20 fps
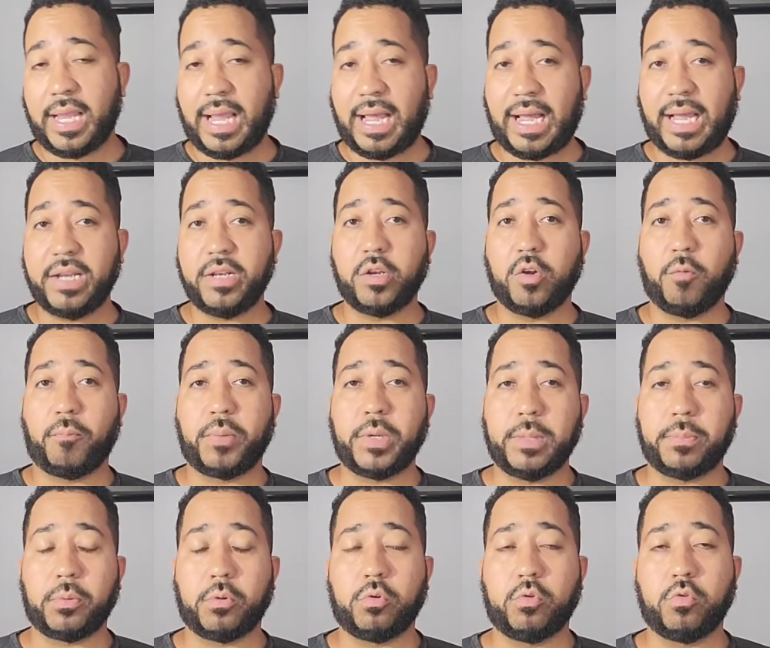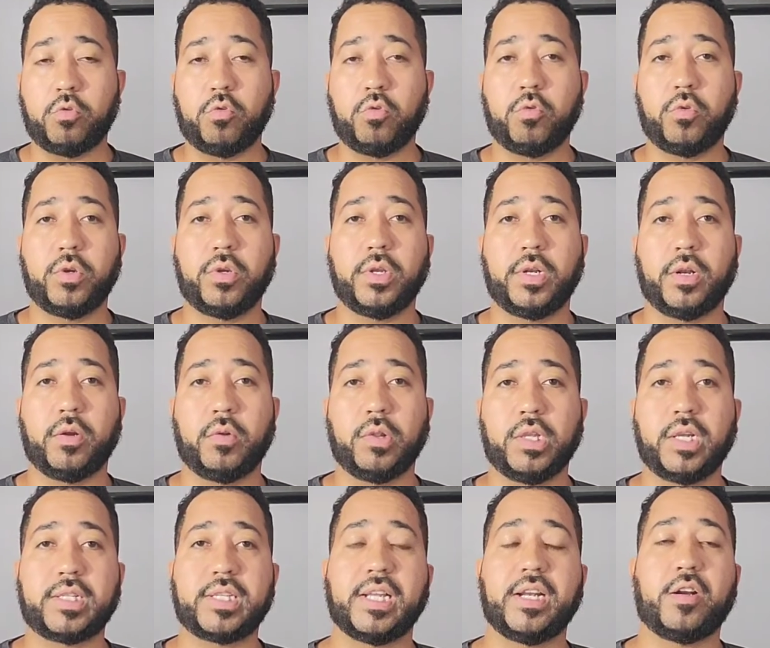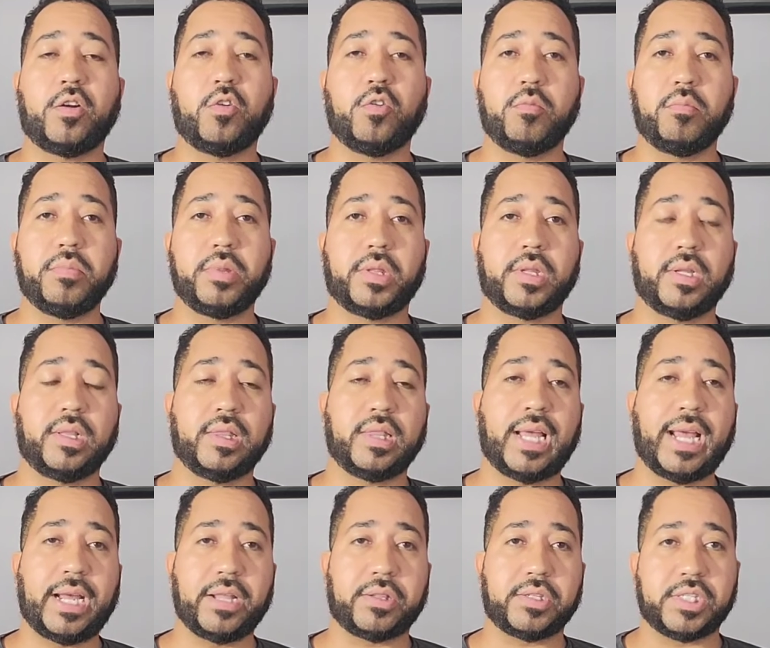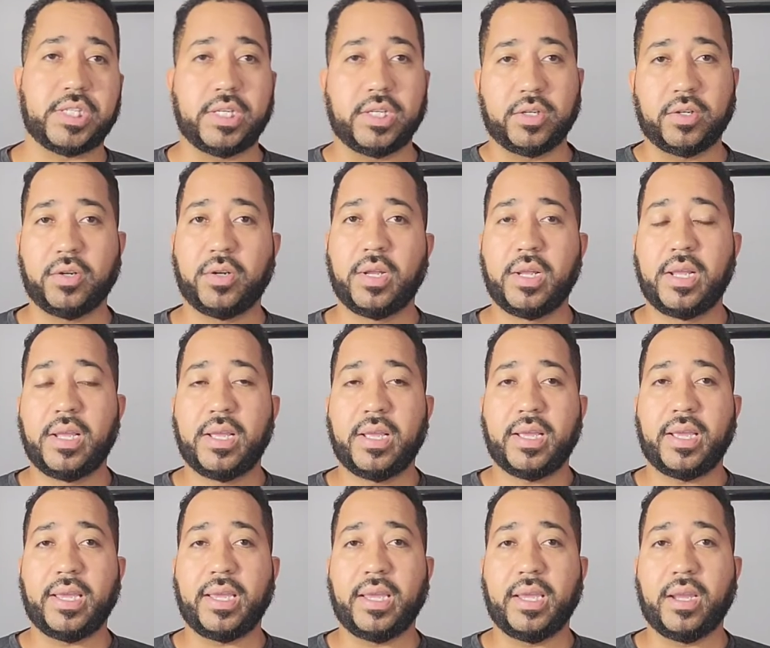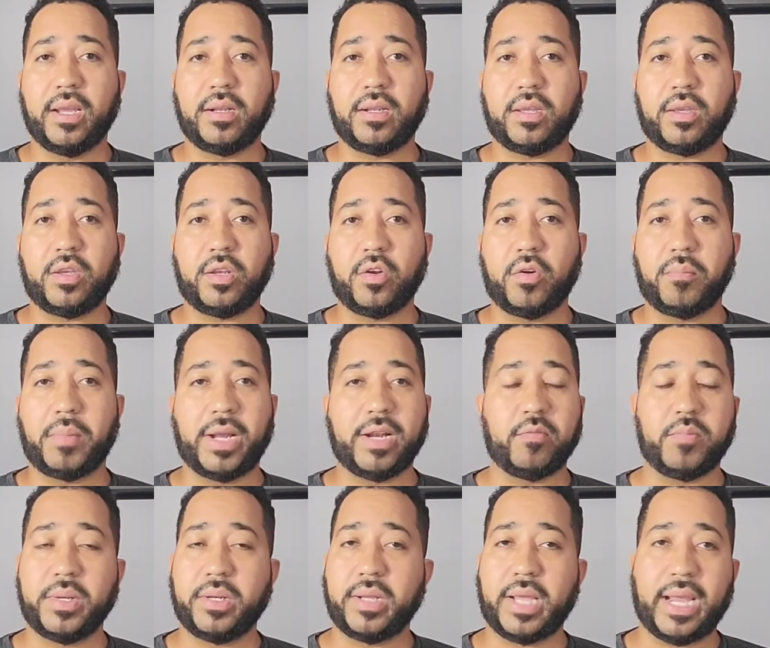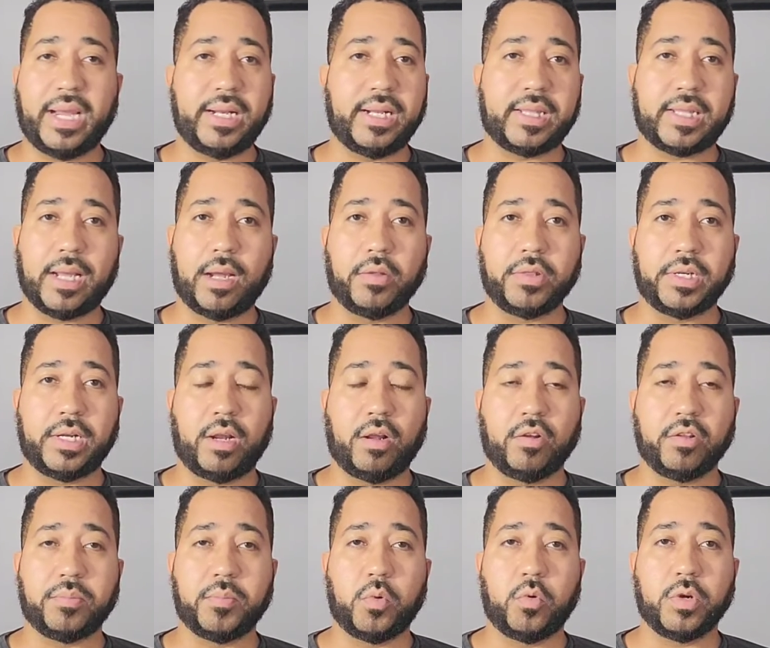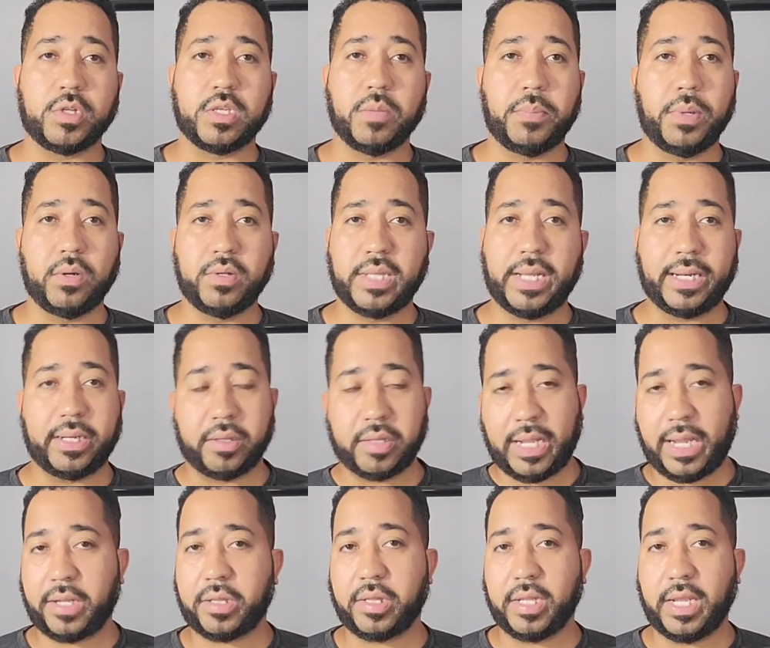i know people who you know looked at homes last year and you know it might have been $80000 more to build that exact